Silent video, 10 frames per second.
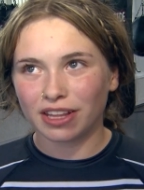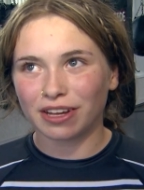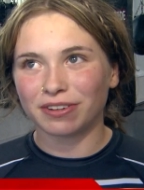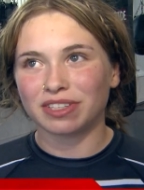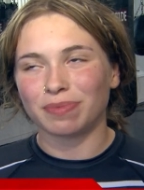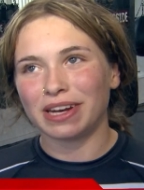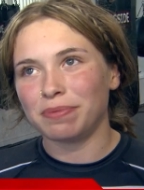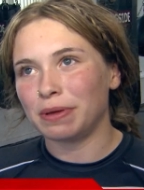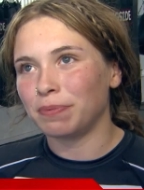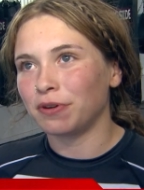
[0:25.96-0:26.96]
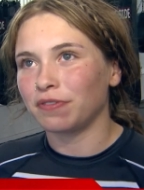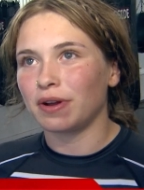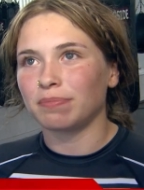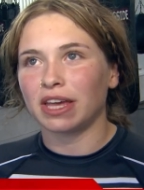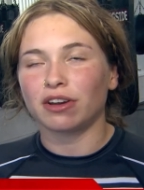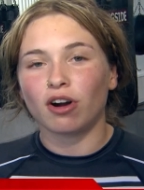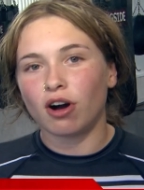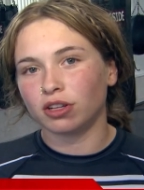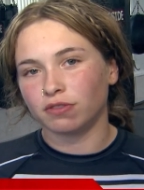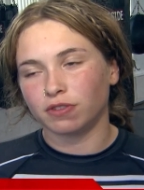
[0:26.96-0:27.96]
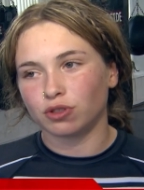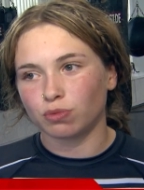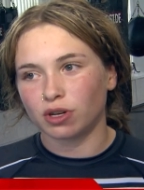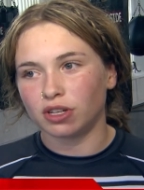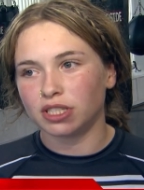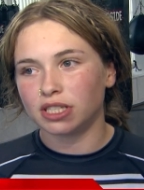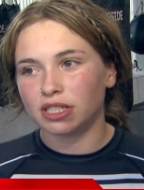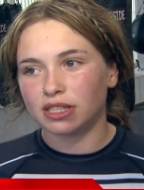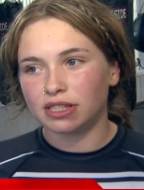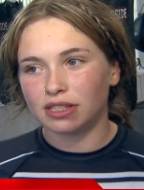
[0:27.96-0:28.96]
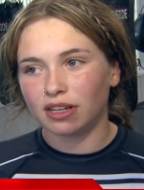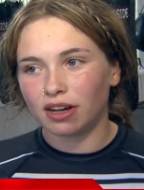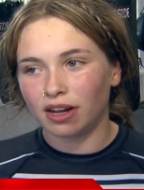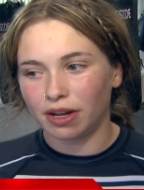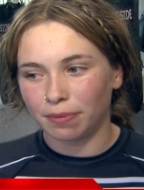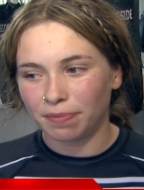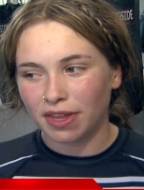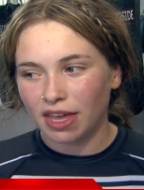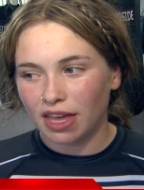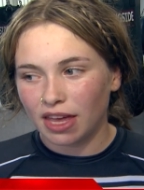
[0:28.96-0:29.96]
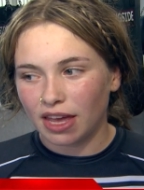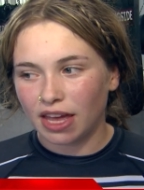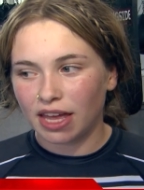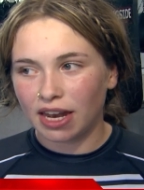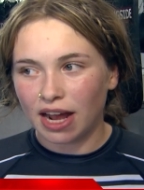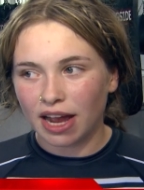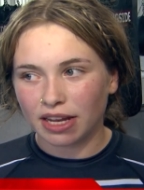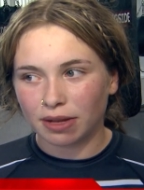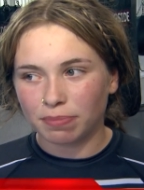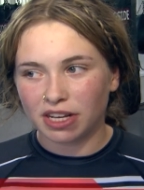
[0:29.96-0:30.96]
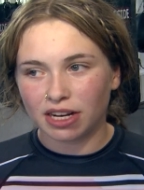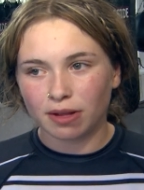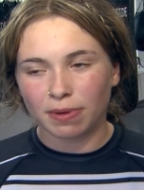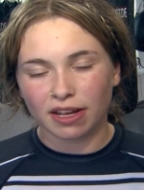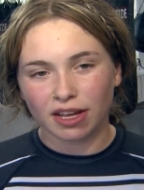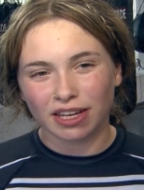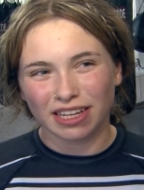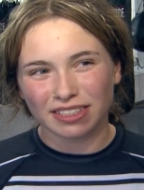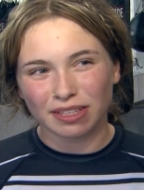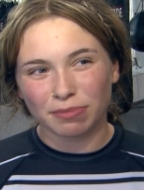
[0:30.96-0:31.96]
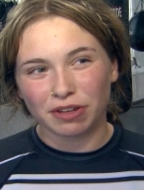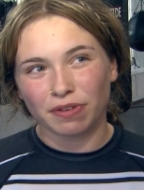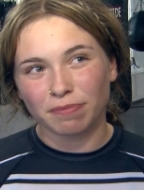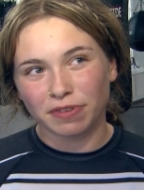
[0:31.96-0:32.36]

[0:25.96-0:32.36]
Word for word: there was many people from like all over the world. Um, and I competed against somebody from